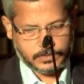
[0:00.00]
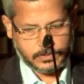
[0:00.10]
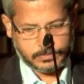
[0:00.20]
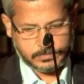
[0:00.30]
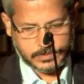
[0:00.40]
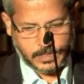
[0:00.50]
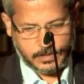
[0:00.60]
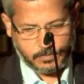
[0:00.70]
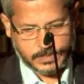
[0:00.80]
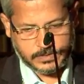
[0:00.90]
So
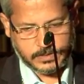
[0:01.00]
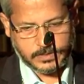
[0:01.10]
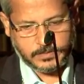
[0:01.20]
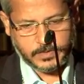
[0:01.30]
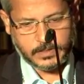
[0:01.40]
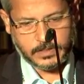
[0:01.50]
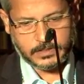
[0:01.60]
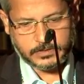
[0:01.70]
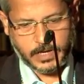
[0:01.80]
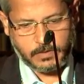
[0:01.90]
advised
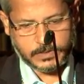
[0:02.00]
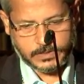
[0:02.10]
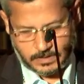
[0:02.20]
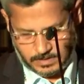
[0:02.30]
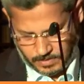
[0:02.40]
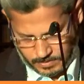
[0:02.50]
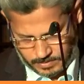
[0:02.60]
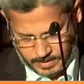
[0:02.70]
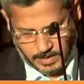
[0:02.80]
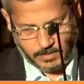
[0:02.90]
3-vessel
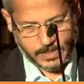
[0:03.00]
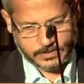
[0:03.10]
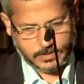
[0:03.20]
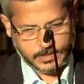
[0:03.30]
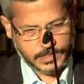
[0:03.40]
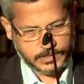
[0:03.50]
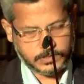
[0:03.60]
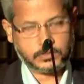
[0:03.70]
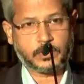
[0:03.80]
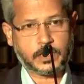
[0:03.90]
coronary
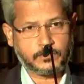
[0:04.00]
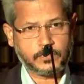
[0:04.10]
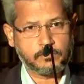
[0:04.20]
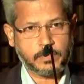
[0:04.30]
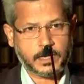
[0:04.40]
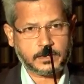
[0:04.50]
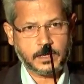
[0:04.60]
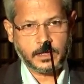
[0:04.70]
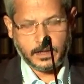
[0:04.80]
revascularization, so he flew back